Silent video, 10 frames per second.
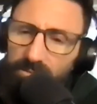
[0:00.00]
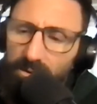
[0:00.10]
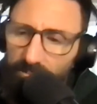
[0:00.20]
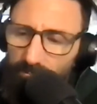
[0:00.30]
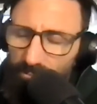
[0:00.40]

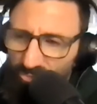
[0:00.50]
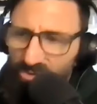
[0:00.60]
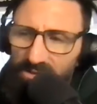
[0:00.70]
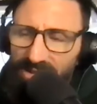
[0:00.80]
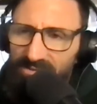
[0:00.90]
in
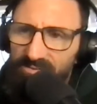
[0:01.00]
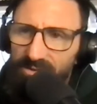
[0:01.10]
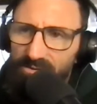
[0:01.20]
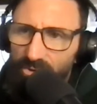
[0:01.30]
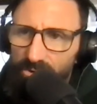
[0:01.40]

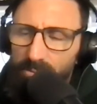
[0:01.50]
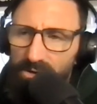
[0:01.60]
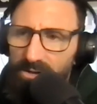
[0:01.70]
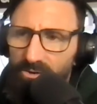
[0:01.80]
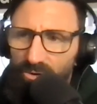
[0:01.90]
classic Tony
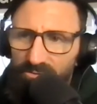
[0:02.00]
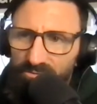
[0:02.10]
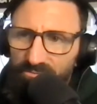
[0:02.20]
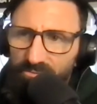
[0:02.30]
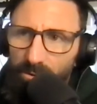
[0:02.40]
Buddy
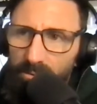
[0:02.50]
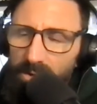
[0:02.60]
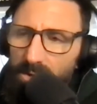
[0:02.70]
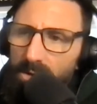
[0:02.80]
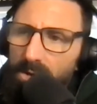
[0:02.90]
CrossFit form.
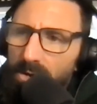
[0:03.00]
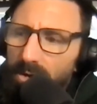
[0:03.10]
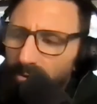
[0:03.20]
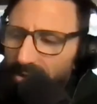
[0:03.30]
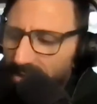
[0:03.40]

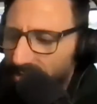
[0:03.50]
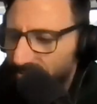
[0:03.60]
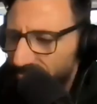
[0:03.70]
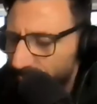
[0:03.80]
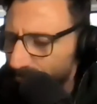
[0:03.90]
All right,
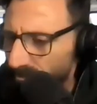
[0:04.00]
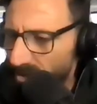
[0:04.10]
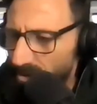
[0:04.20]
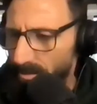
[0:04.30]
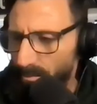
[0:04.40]
guys,
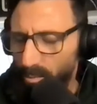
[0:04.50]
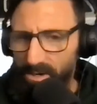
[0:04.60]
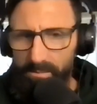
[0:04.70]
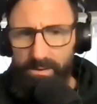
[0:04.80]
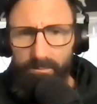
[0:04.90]
we're
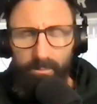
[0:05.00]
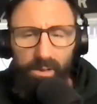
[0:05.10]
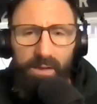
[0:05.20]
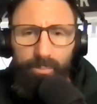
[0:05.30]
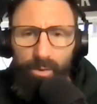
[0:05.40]
gonna be
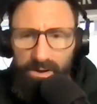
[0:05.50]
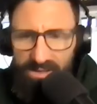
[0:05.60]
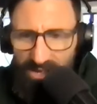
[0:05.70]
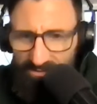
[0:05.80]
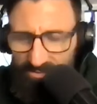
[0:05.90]
live
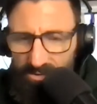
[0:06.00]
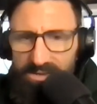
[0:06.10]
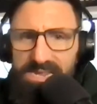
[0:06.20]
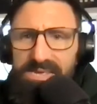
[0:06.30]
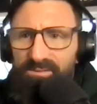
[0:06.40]
broadcasting
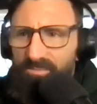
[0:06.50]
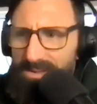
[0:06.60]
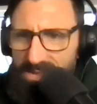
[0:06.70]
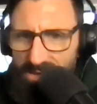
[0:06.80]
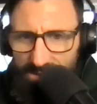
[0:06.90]
on
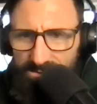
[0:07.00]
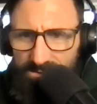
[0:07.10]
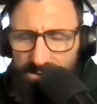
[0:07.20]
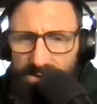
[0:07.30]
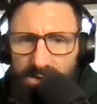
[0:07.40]
ESPN.
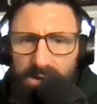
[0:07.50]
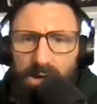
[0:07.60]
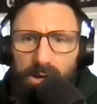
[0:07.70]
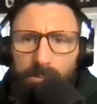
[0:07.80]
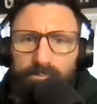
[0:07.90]

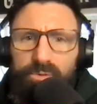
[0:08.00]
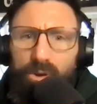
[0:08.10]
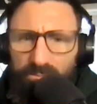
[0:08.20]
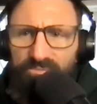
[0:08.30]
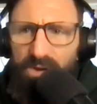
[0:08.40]

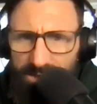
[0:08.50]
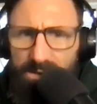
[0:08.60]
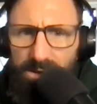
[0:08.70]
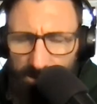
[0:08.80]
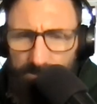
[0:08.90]
Don't fuck
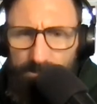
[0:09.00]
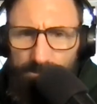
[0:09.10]
it up,